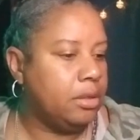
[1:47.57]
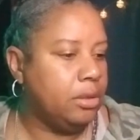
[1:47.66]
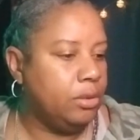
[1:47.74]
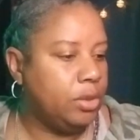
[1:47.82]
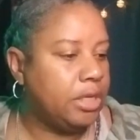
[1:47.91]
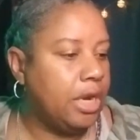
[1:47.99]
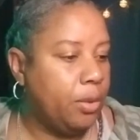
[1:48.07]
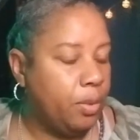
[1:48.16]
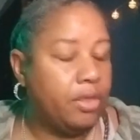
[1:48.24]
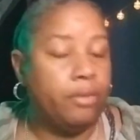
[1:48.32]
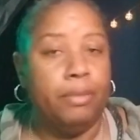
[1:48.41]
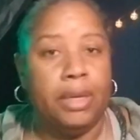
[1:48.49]
to share
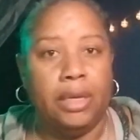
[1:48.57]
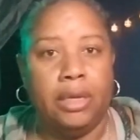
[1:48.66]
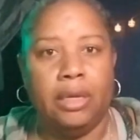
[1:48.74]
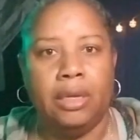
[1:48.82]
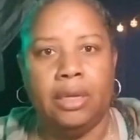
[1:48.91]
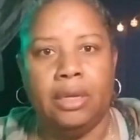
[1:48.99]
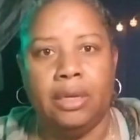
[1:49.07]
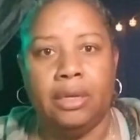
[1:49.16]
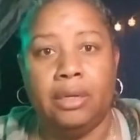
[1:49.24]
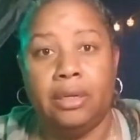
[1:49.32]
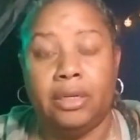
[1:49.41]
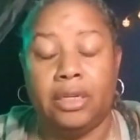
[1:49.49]
with me,
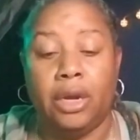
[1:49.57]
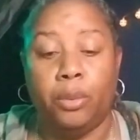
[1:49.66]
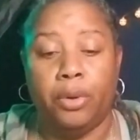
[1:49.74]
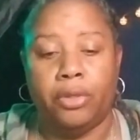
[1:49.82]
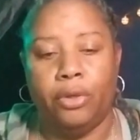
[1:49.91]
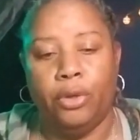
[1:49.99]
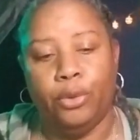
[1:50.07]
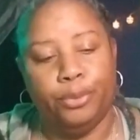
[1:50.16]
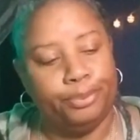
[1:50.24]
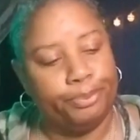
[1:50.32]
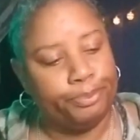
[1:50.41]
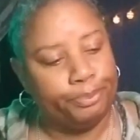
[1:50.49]
to share with
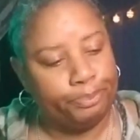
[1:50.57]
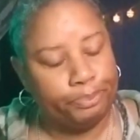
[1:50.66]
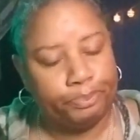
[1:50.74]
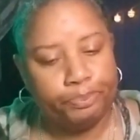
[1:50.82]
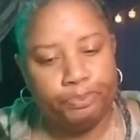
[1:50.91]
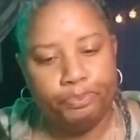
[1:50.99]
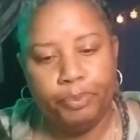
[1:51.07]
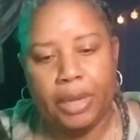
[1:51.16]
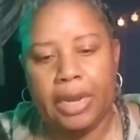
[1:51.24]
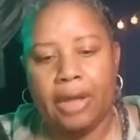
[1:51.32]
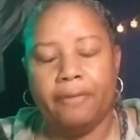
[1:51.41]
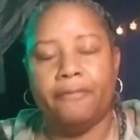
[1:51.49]
you.
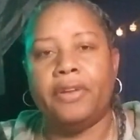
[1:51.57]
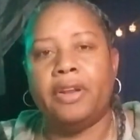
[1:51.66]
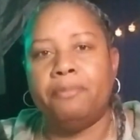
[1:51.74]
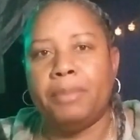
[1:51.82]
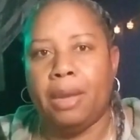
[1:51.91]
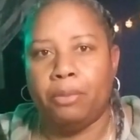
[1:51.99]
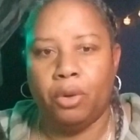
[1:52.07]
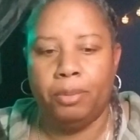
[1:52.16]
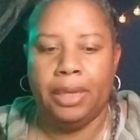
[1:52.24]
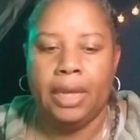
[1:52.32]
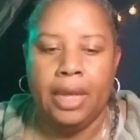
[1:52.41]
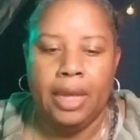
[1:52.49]
Now in front of me, I'm
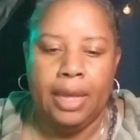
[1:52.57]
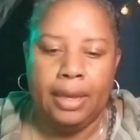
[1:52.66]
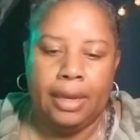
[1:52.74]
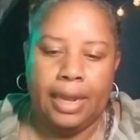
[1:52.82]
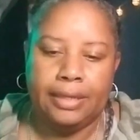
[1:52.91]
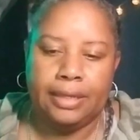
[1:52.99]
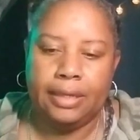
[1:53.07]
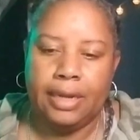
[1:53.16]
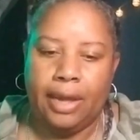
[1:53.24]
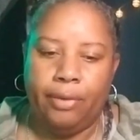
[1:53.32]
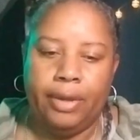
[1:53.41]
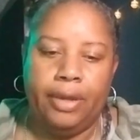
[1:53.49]
going to be glancing
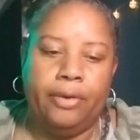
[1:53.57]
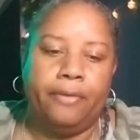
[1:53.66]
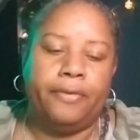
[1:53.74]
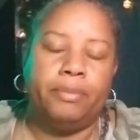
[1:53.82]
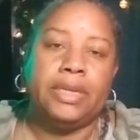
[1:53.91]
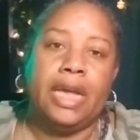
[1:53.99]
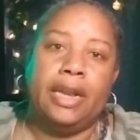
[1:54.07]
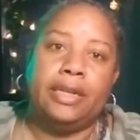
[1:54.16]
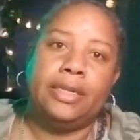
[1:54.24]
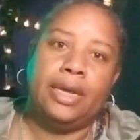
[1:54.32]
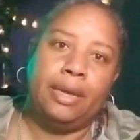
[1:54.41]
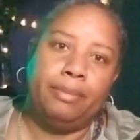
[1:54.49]
down here from time
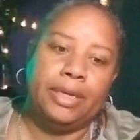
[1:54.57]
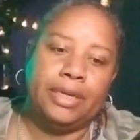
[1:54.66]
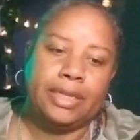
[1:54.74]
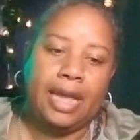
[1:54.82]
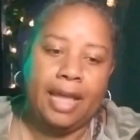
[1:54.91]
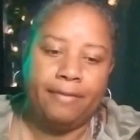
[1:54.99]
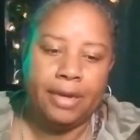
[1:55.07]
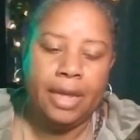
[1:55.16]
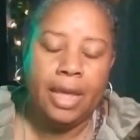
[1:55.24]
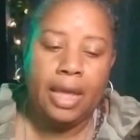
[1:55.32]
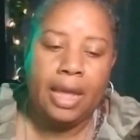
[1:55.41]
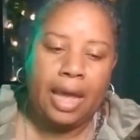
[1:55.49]
to time because I have
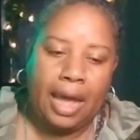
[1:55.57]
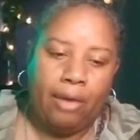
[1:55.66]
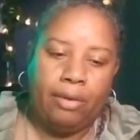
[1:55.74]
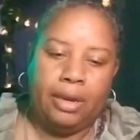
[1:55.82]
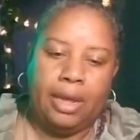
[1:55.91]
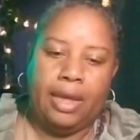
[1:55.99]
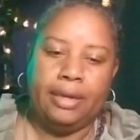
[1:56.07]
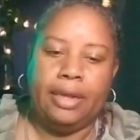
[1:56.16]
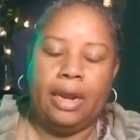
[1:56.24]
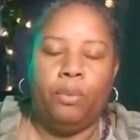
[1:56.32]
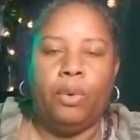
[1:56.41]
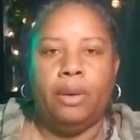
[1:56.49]
an outline
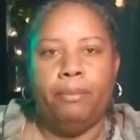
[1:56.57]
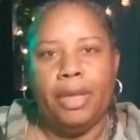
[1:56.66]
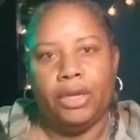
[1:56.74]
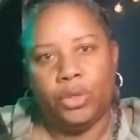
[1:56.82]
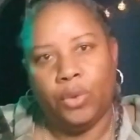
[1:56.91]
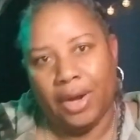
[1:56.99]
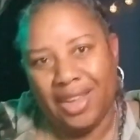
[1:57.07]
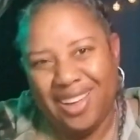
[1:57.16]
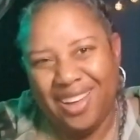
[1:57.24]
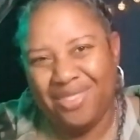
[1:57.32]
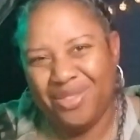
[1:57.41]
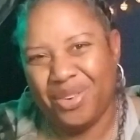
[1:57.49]
that I want to make sure I
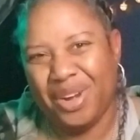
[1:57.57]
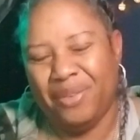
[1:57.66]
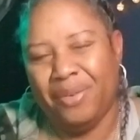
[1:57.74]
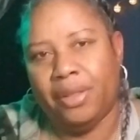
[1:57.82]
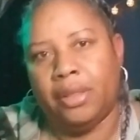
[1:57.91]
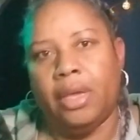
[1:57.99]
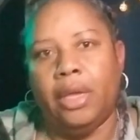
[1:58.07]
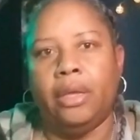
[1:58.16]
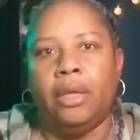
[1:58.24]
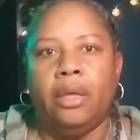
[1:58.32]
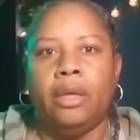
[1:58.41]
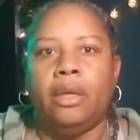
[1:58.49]
cover
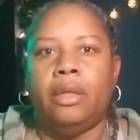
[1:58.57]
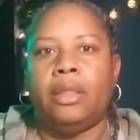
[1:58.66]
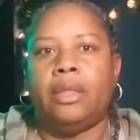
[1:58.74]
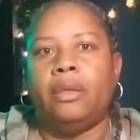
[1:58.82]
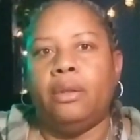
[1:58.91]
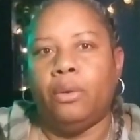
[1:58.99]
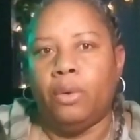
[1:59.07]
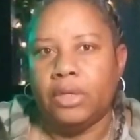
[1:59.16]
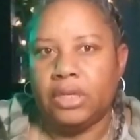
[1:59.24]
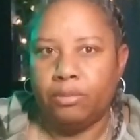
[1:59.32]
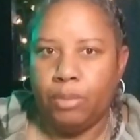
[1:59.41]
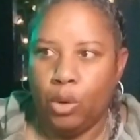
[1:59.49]
everything that the
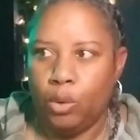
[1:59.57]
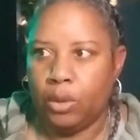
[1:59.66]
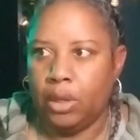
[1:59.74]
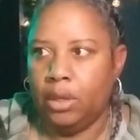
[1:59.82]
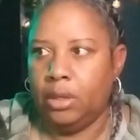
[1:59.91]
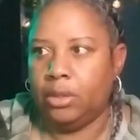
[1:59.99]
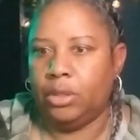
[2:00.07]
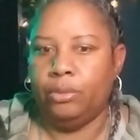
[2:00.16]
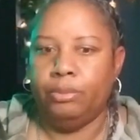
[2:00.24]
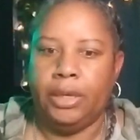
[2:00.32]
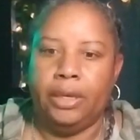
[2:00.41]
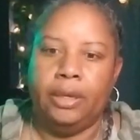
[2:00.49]
Lord spoke
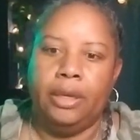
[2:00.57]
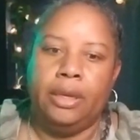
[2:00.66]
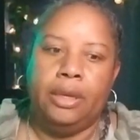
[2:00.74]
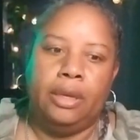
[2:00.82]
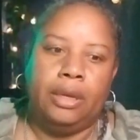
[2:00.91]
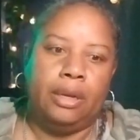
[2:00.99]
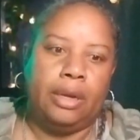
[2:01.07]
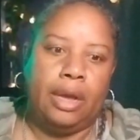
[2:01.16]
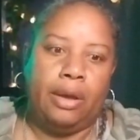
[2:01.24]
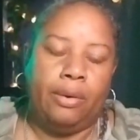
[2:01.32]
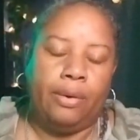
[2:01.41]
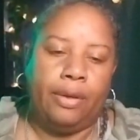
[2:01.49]
to me.
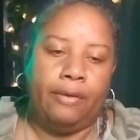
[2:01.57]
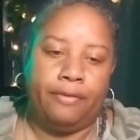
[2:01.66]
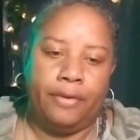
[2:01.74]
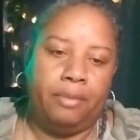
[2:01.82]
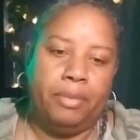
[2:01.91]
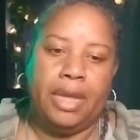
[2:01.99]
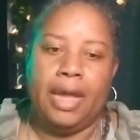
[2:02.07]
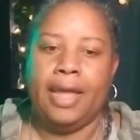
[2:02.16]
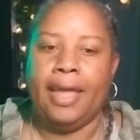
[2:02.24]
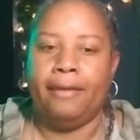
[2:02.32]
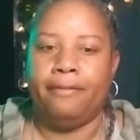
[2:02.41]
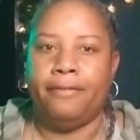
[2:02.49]
Now in front of me,
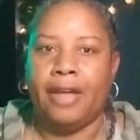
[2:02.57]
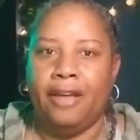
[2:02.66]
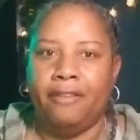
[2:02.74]
I have